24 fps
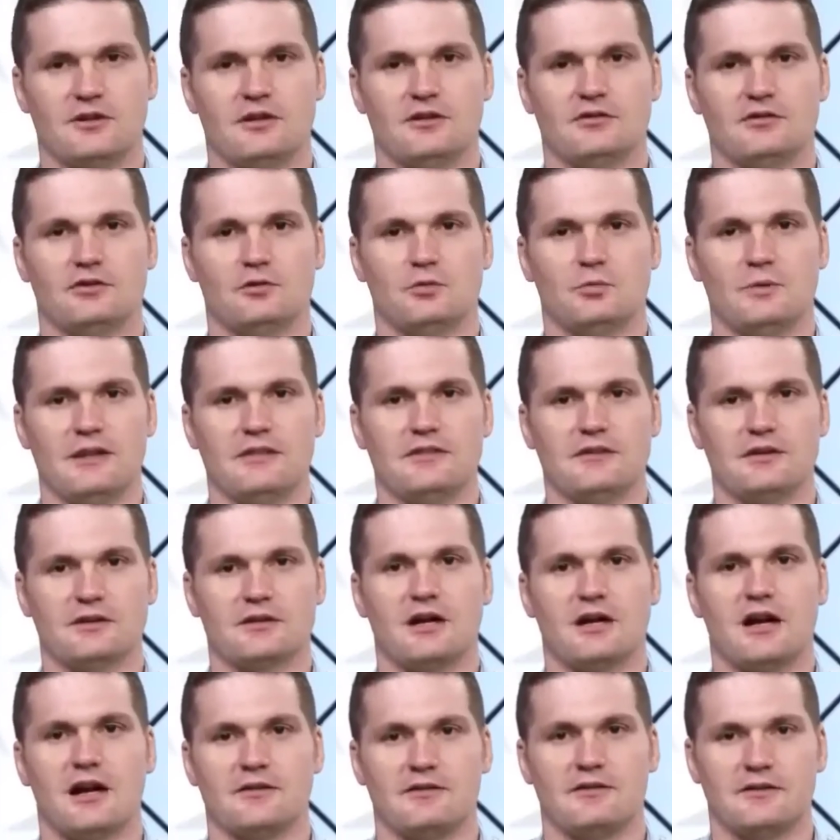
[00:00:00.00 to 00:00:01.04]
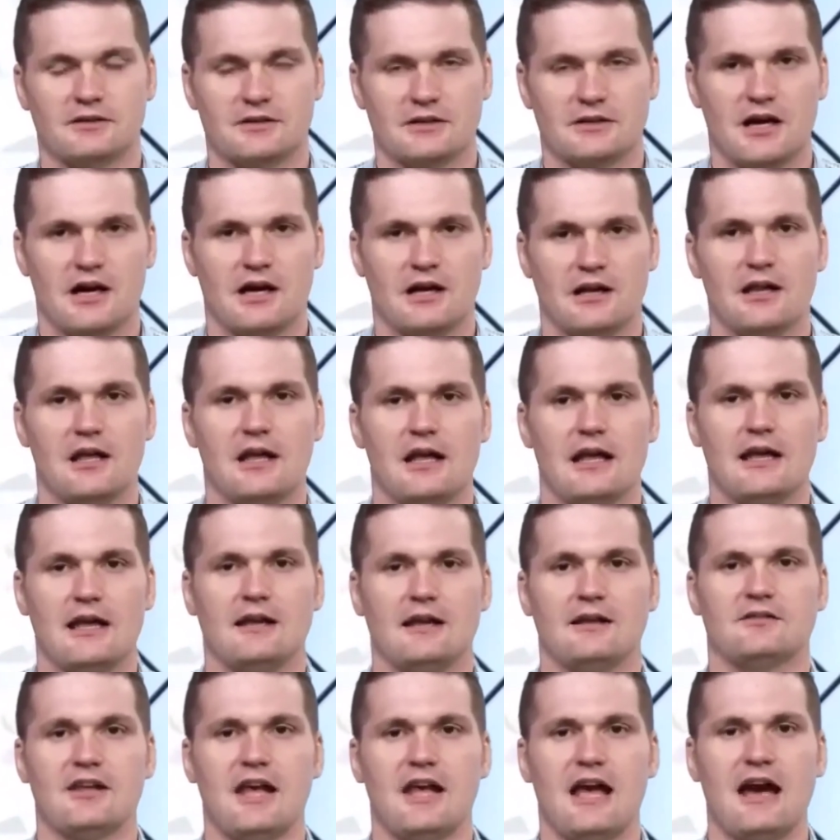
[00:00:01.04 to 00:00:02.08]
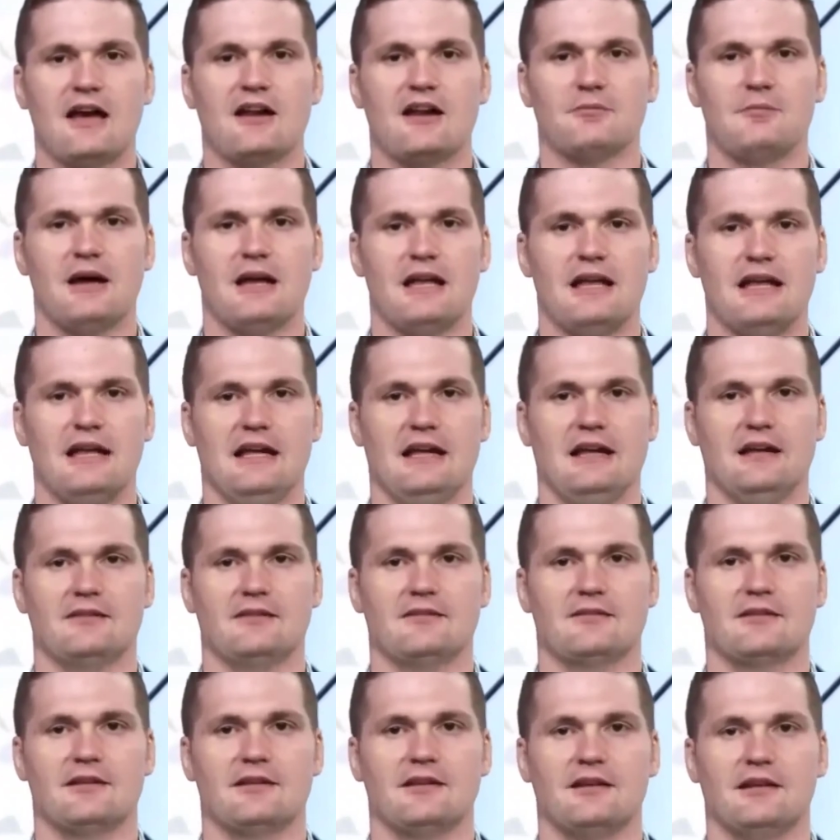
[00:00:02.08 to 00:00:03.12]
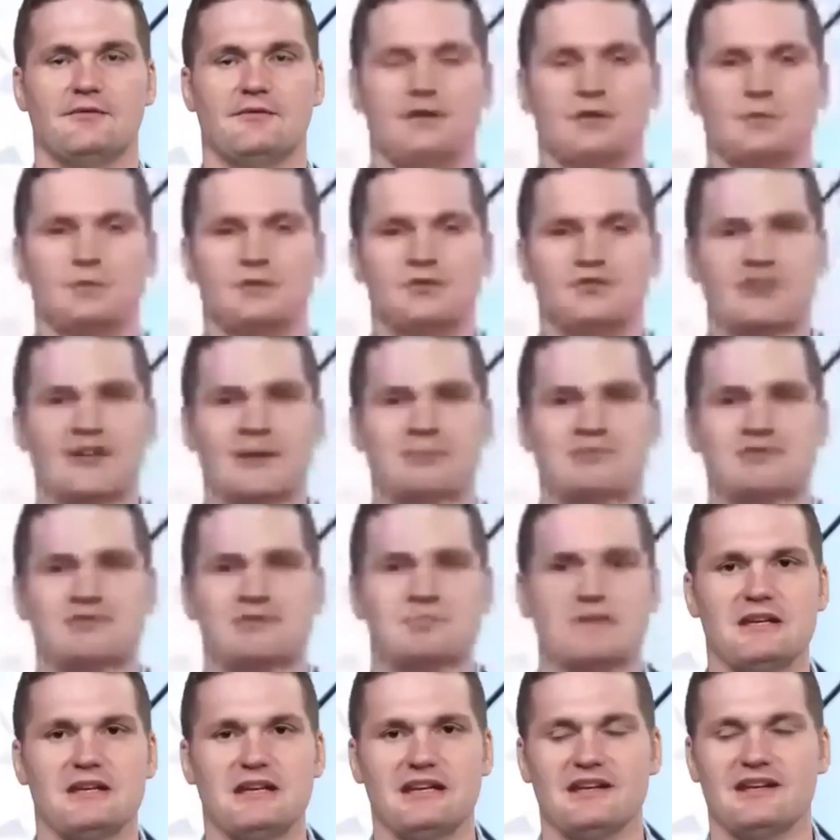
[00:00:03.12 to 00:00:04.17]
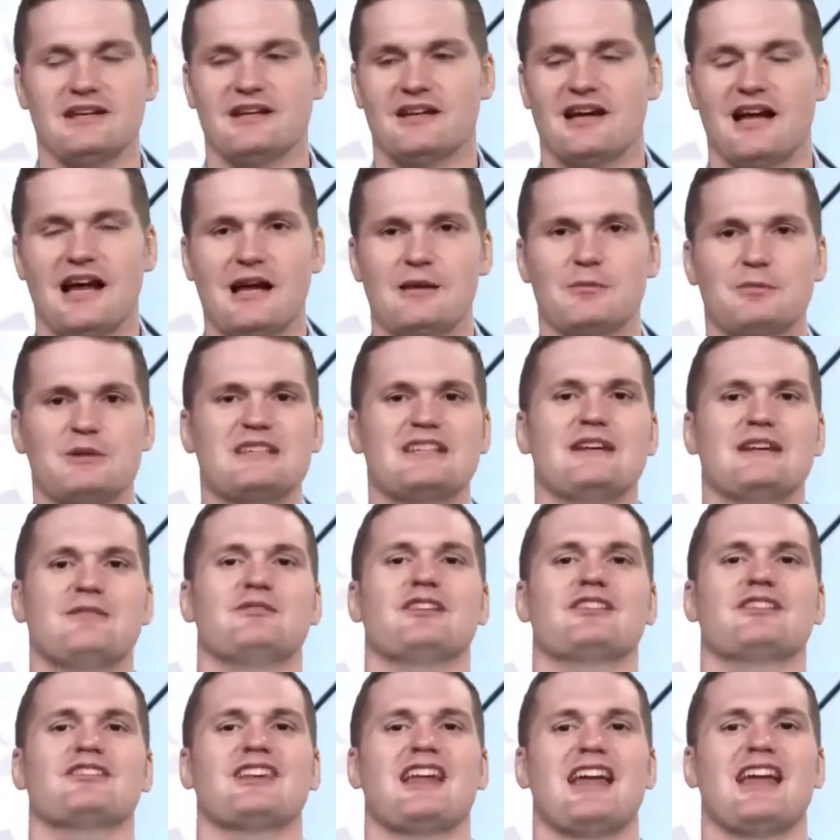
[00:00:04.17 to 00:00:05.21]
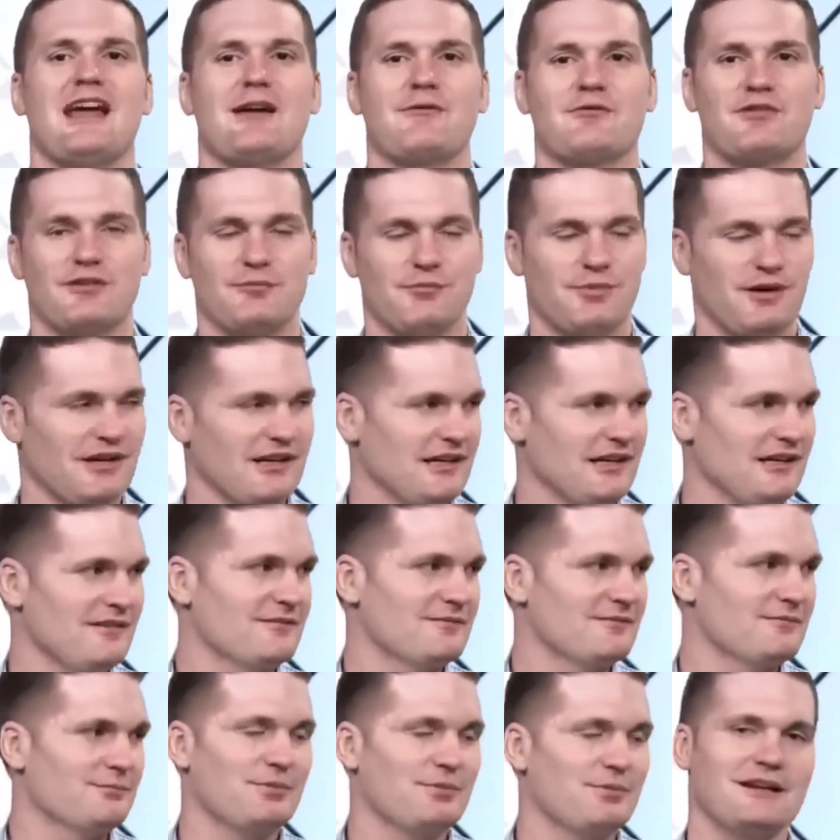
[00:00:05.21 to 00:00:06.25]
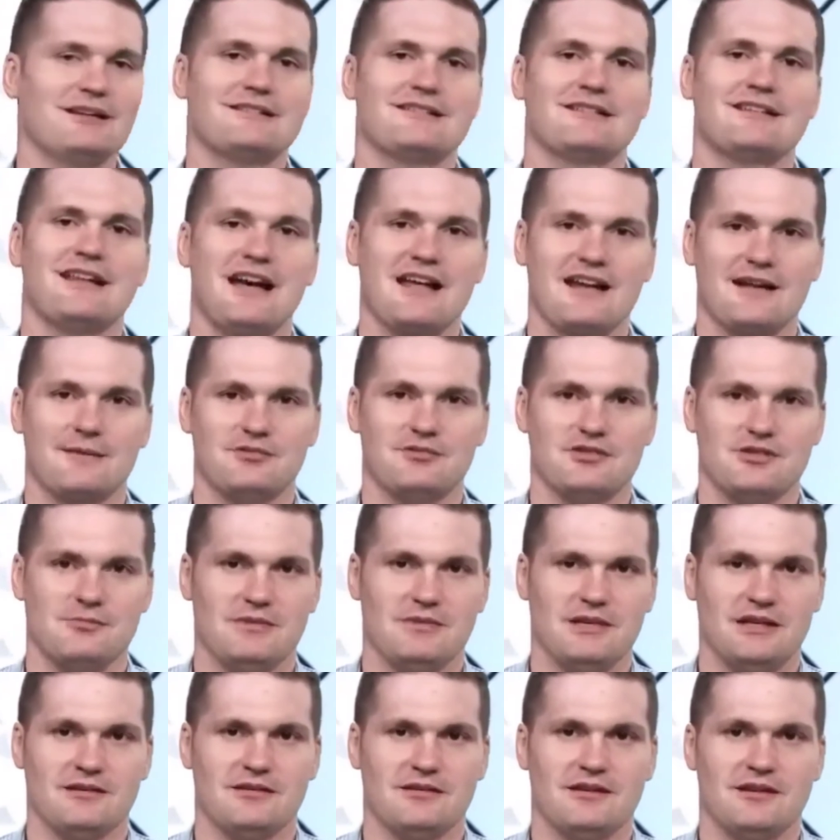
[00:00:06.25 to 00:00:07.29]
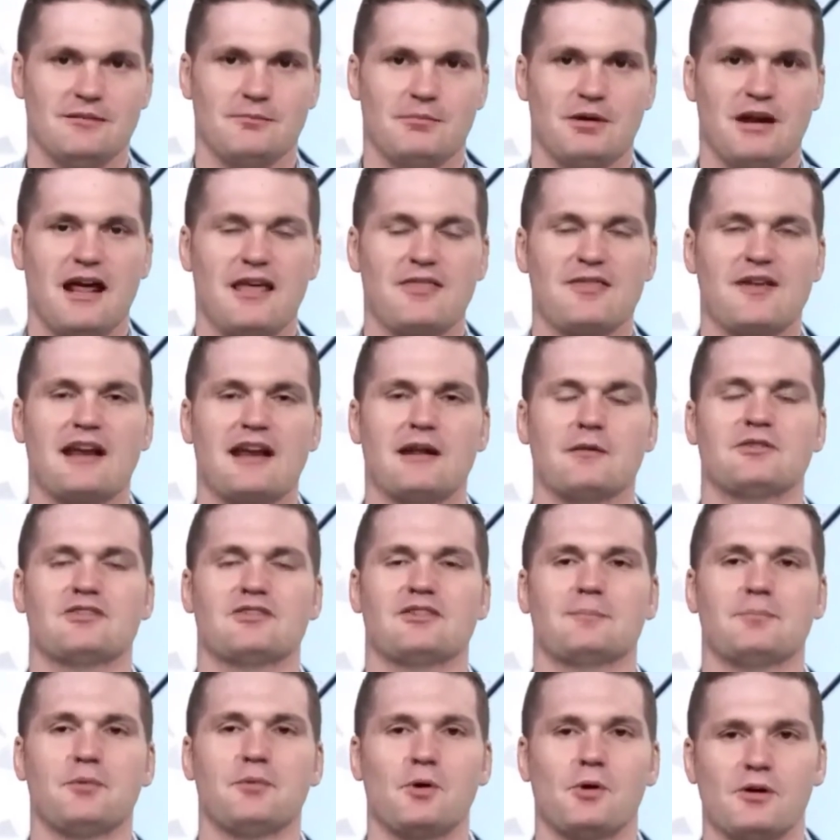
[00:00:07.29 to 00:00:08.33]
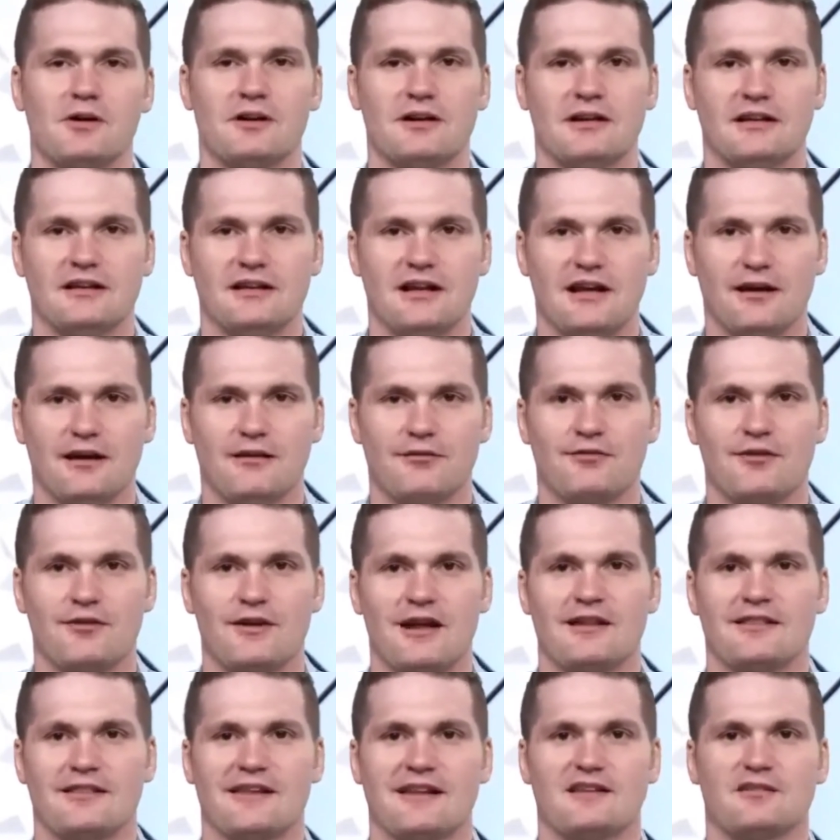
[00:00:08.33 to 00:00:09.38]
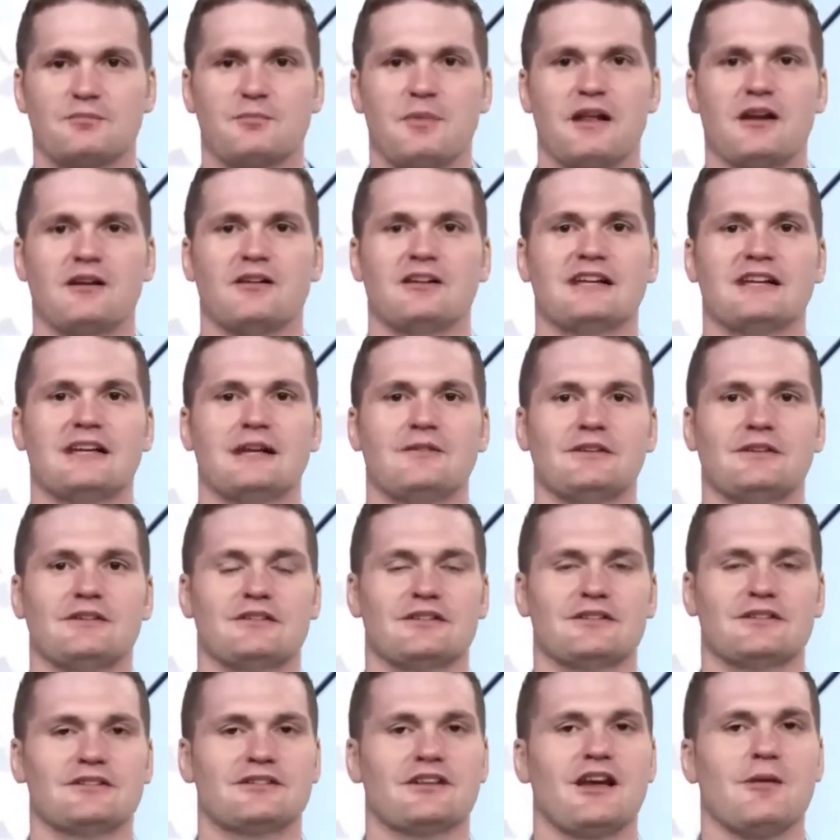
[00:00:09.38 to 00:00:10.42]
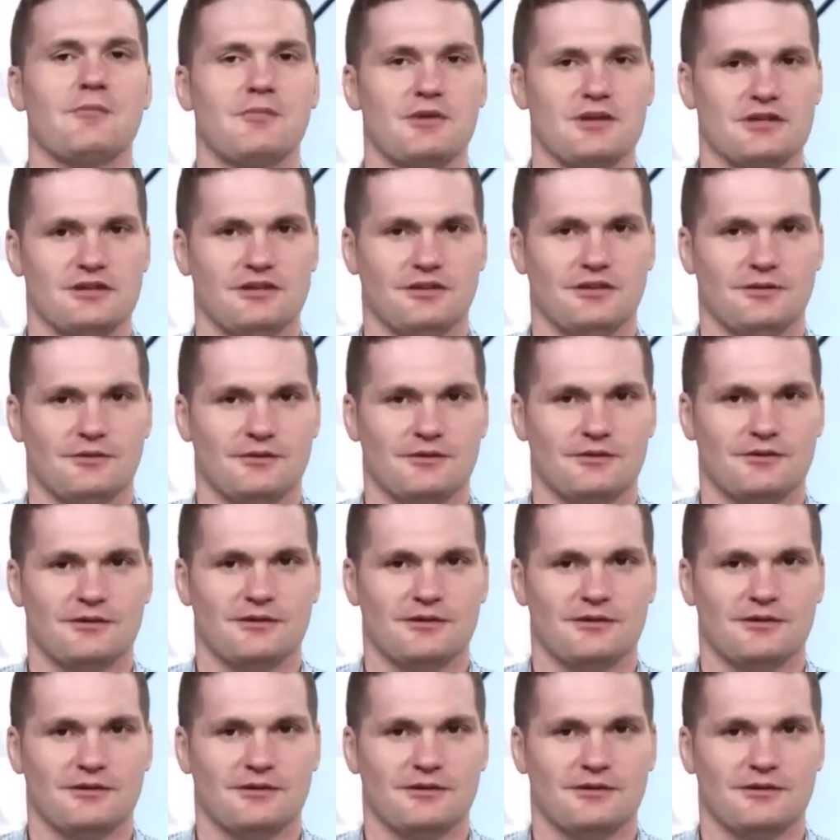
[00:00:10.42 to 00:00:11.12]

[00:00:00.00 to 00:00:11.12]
So when they're gone, they're gone. It is out of my hands. If it was up to me, I would give this to everybody, but it's not up to me. But I thought it was important enough that it's better to give it to some of you